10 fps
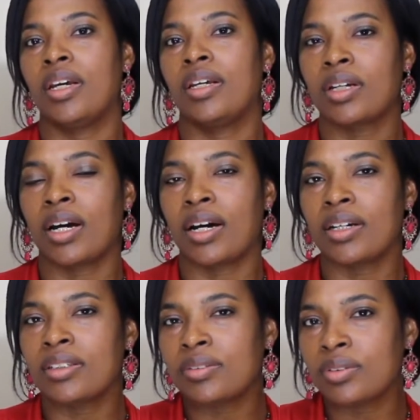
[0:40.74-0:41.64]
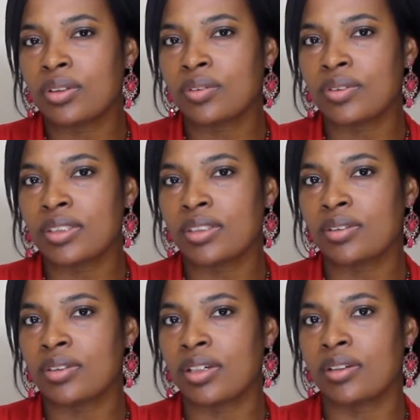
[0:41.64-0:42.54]
And kind of services
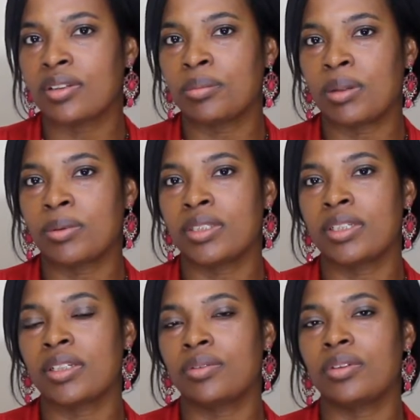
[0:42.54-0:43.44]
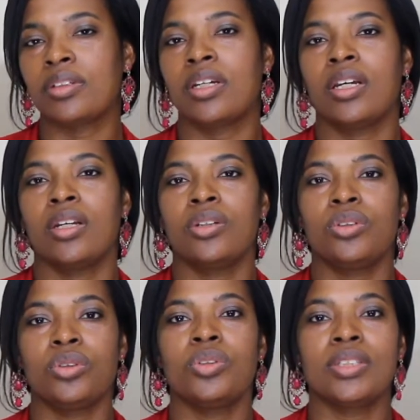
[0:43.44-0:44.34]
are they going to be able to deliver?
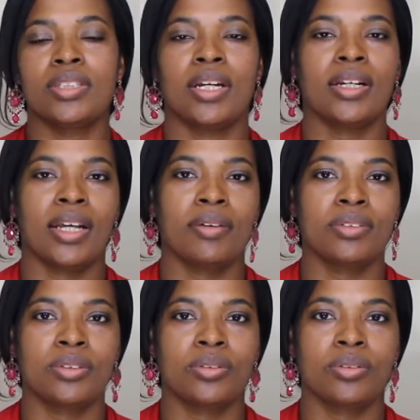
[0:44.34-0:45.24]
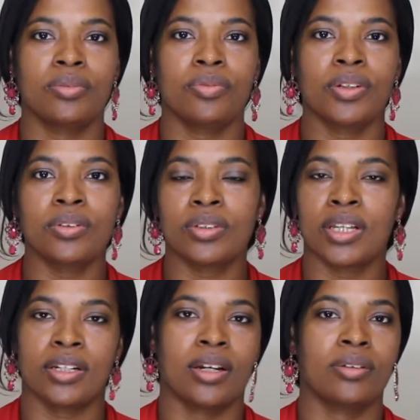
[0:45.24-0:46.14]
You should not have to figure
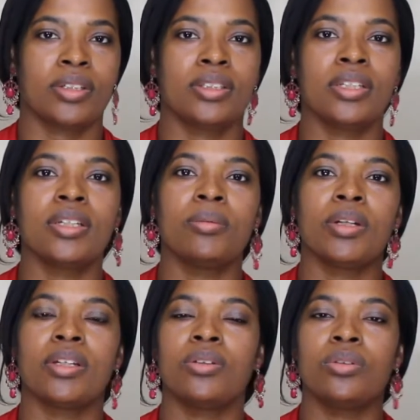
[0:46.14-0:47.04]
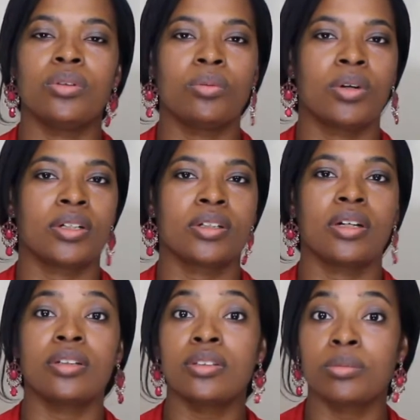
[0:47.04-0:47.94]
that out. And think about it, you don't want a
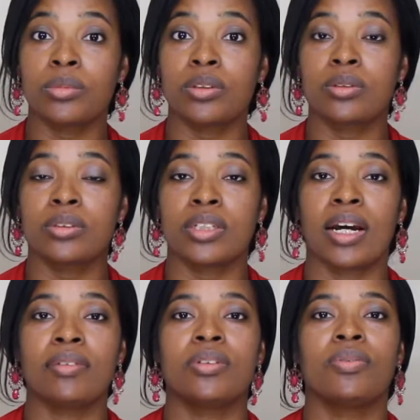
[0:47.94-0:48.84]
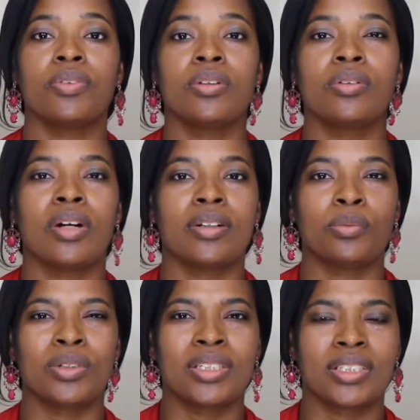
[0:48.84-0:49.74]
customer to have to figure
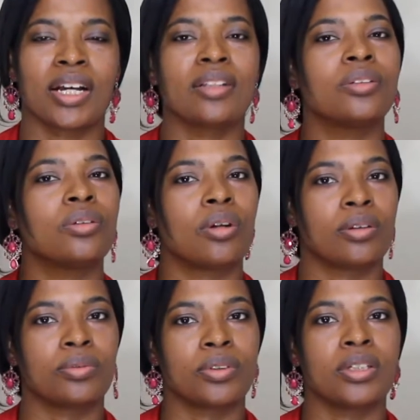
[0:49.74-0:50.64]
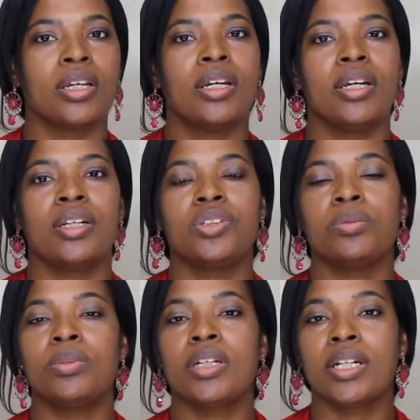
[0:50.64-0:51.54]
out what exactly you're offering. It
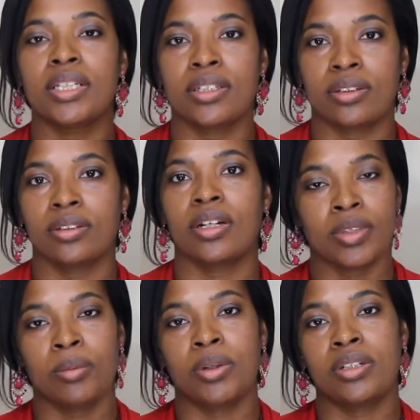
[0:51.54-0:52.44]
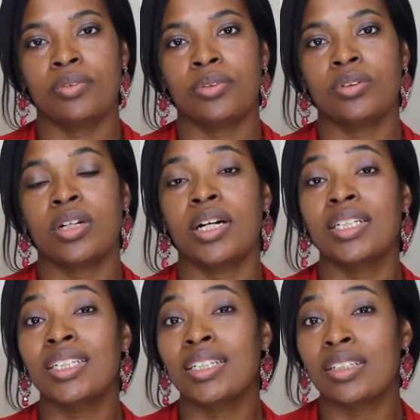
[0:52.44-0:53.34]
should be clear. But if you're
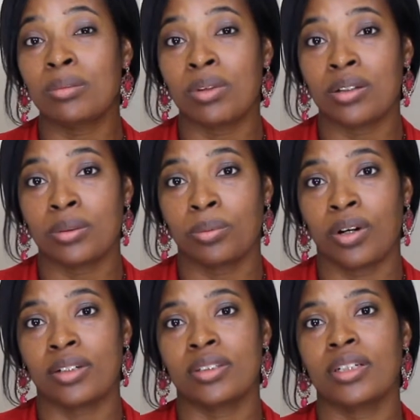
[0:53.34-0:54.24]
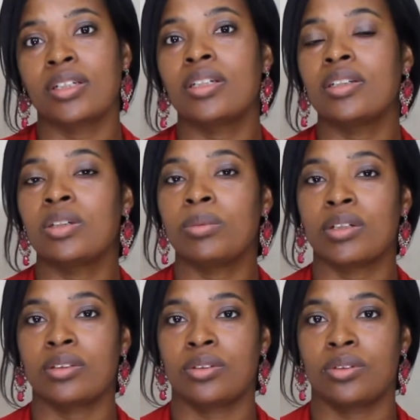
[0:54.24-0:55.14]
unclear about the product, unclear
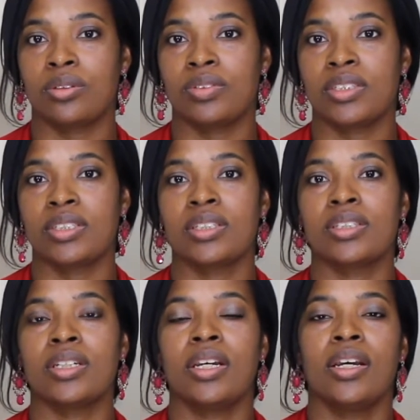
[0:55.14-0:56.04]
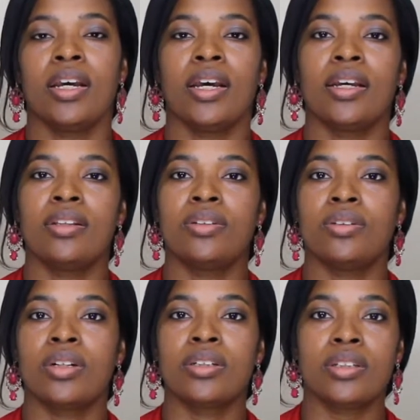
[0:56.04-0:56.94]
about the services, and
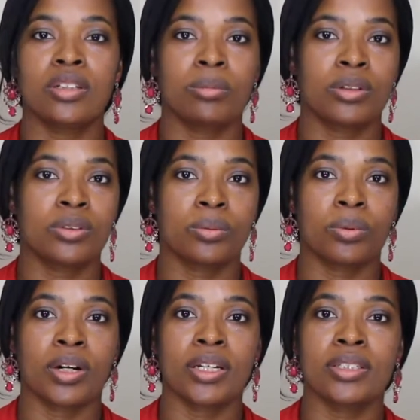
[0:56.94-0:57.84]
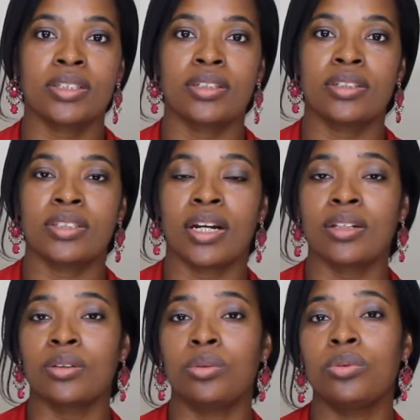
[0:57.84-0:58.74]
you're unclear about your price and
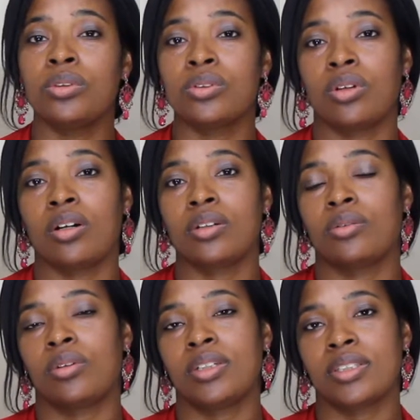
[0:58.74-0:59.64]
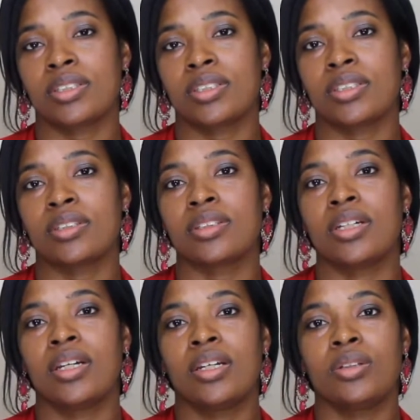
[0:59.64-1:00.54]
exactly who your target audience is,
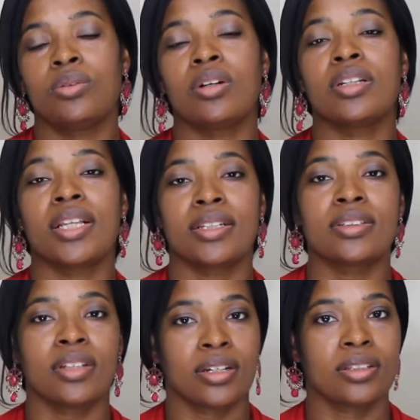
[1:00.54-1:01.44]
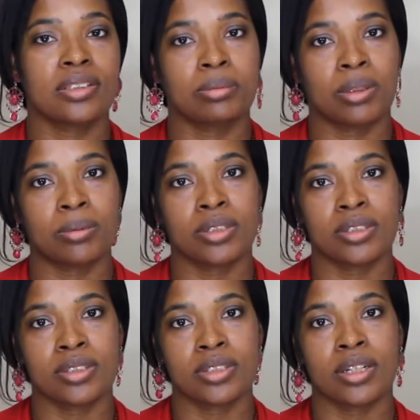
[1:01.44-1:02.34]
you are less likely to be able to get
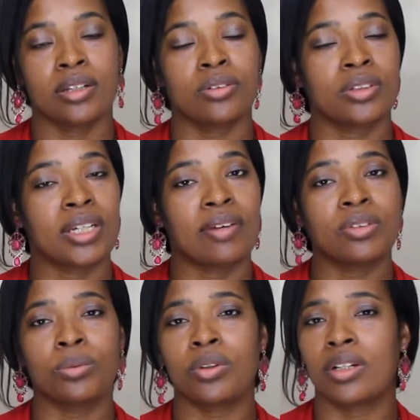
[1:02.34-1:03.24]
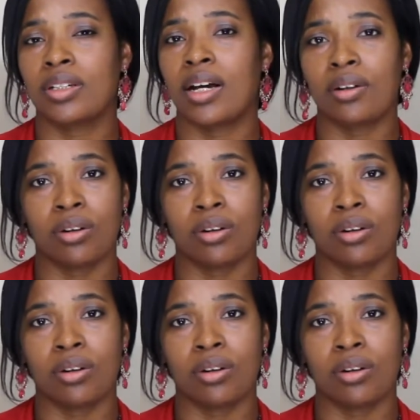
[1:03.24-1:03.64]
a sale, and you're going to have to work a lot